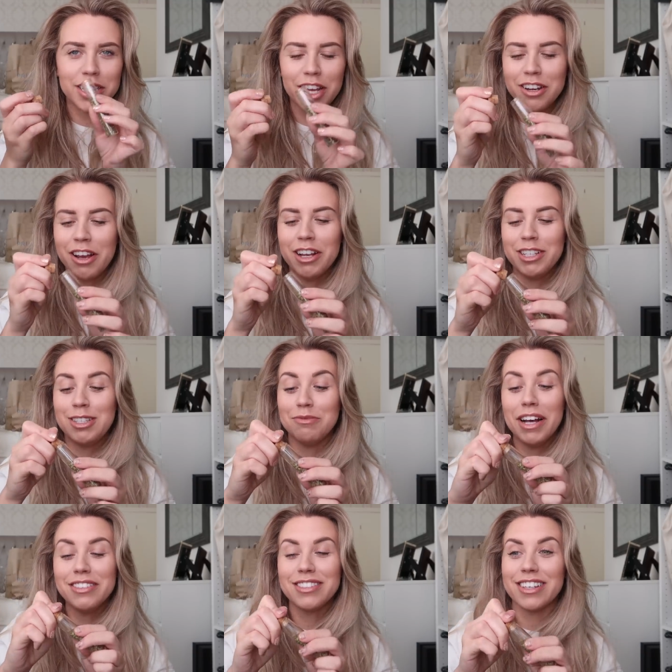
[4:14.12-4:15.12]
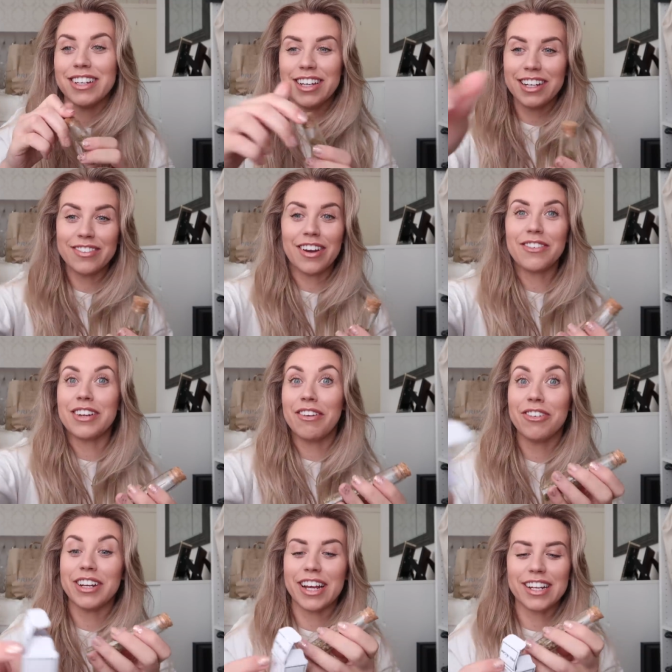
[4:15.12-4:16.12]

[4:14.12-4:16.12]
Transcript: I don't know, it smells good anyway, whatever it